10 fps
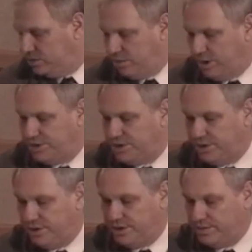
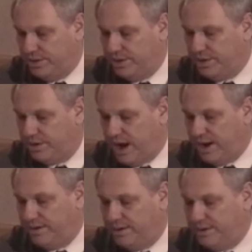Brochures, when you're
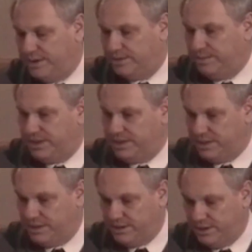out doing this
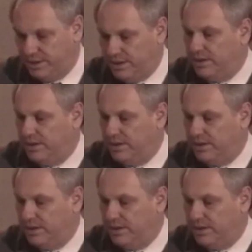business,